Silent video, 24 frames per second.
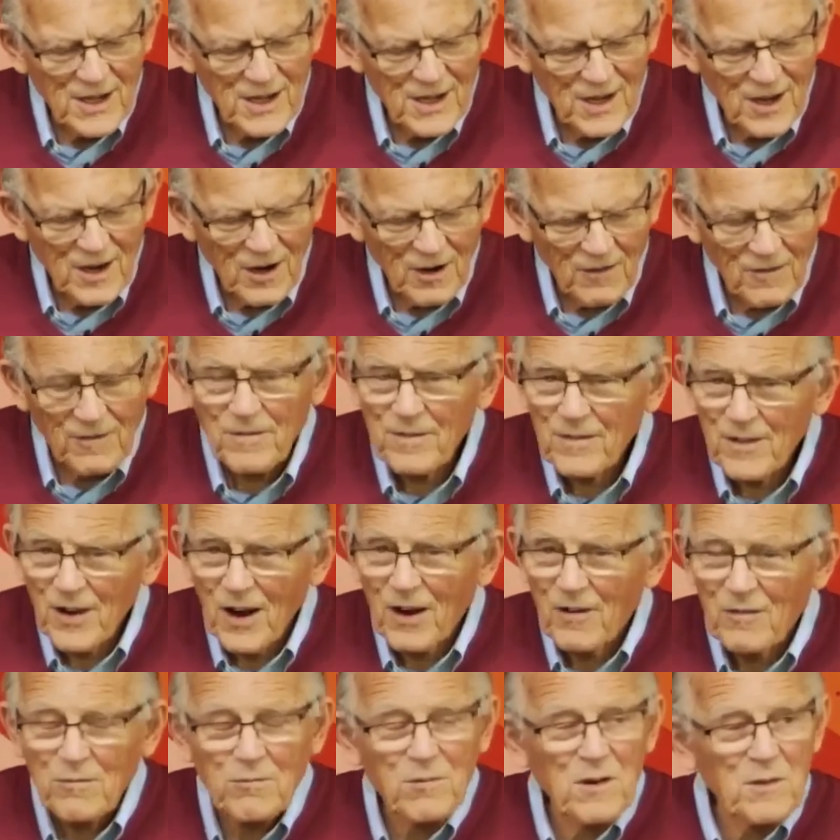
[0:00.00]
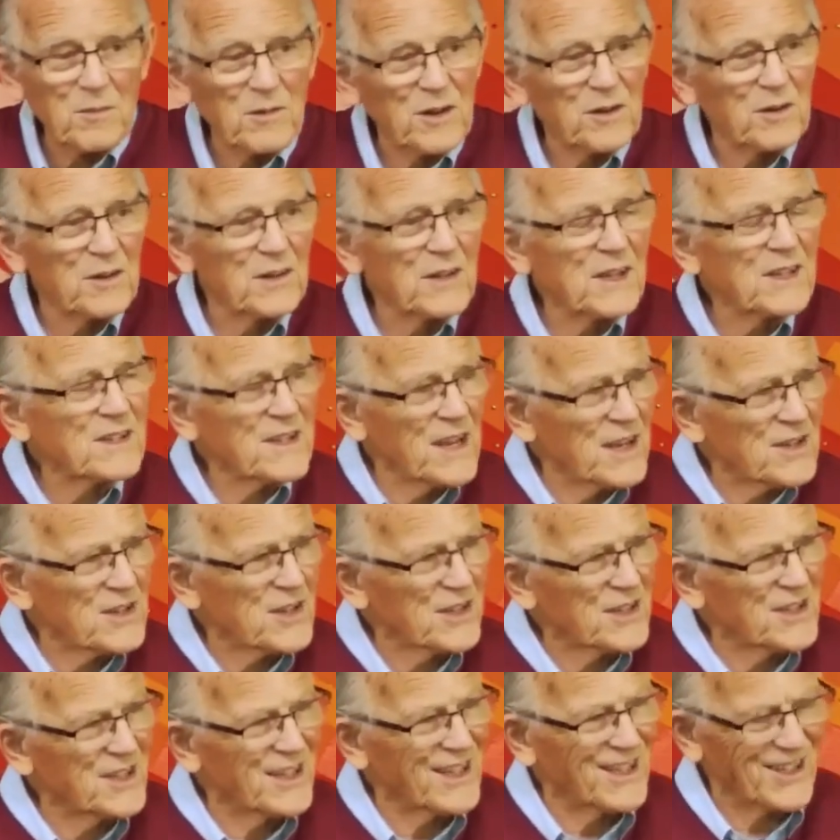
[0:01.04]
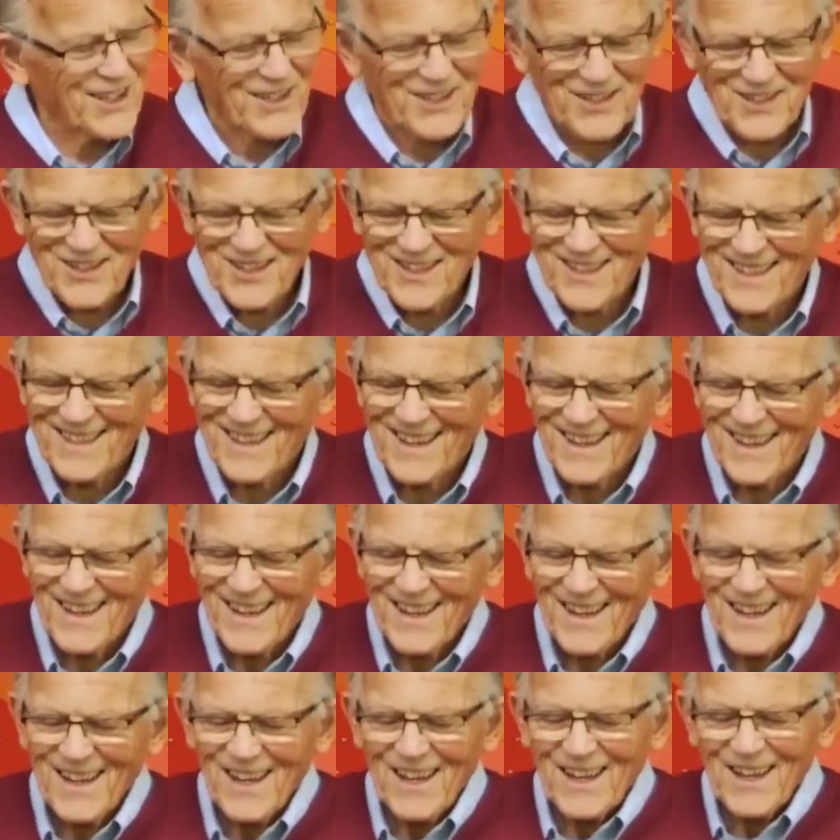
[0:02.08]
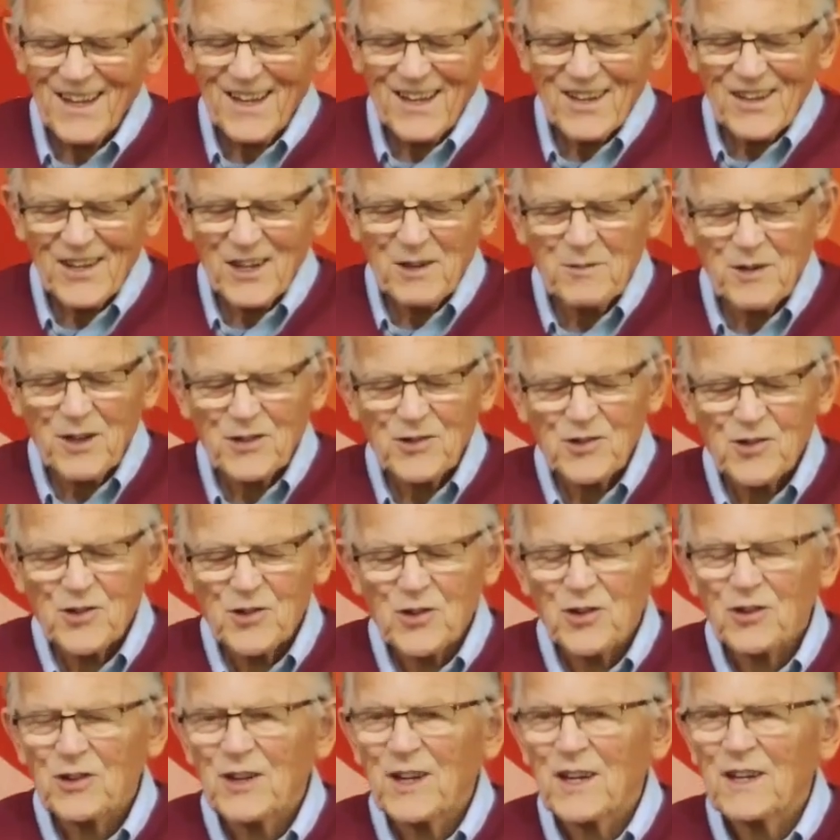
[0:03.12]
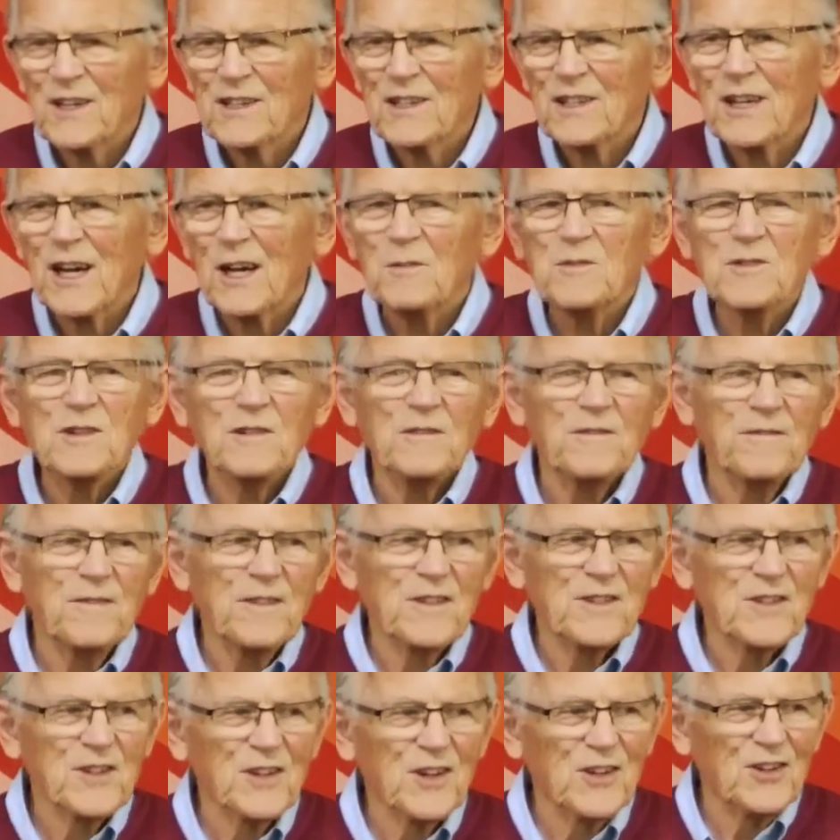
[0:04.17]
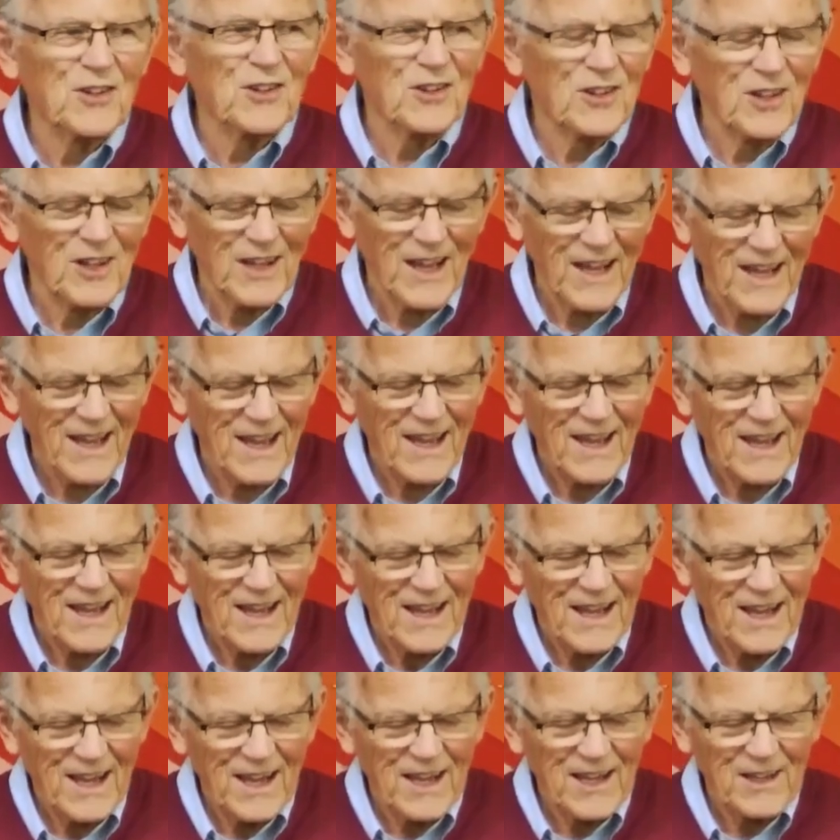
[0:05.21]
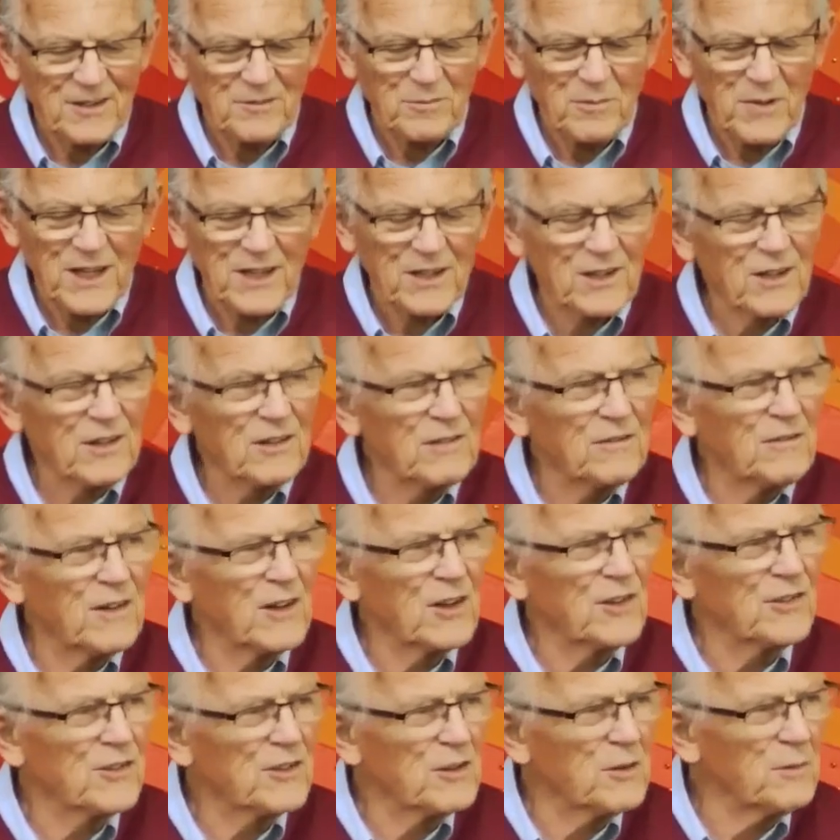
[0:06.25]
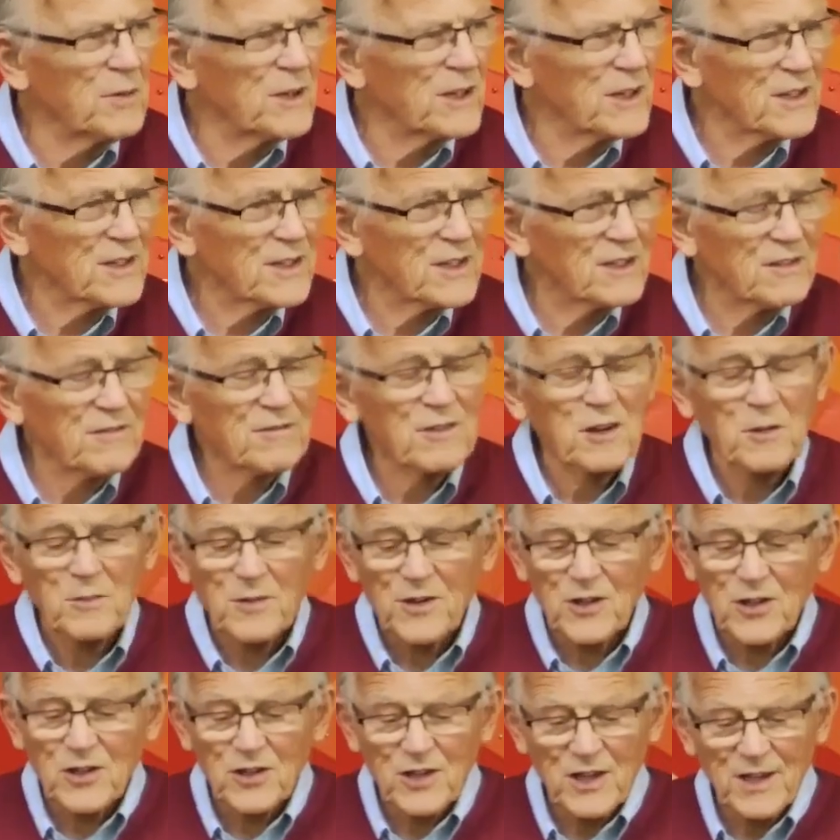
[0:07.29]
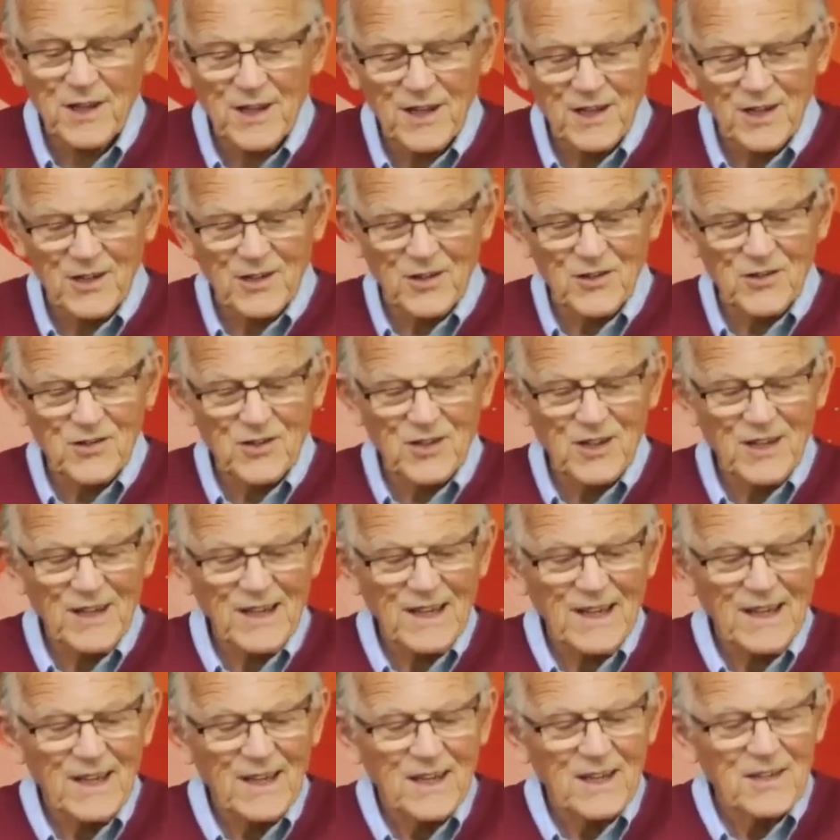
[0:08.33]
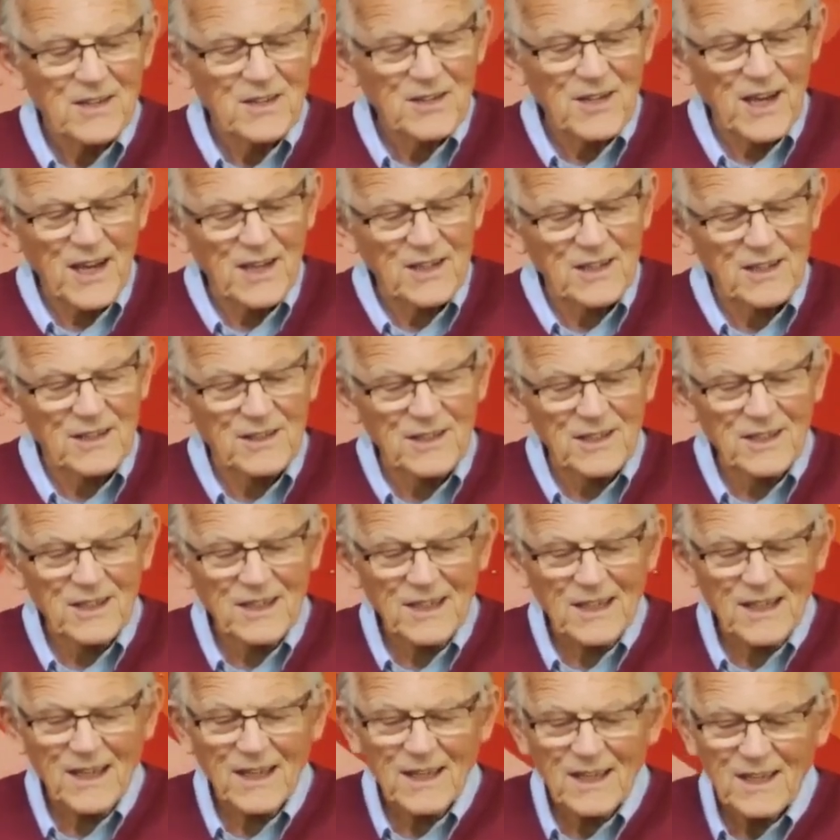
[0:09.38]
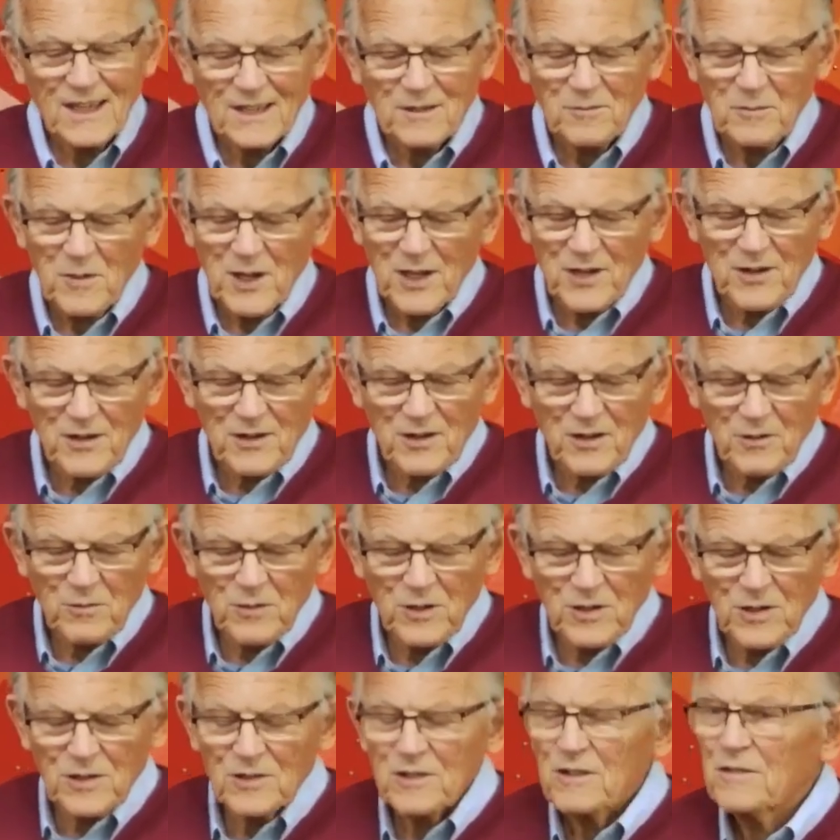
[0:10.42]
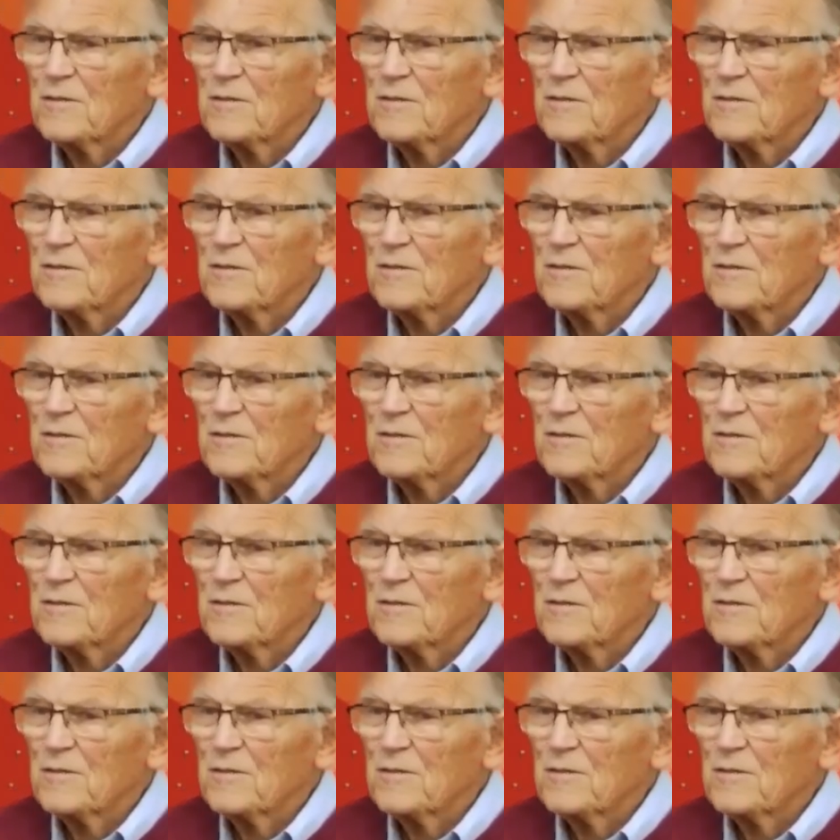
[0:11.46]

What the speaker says: of women necessitates them enduring times of physical and mental vulnerability from an early age. Sadly, men of the world have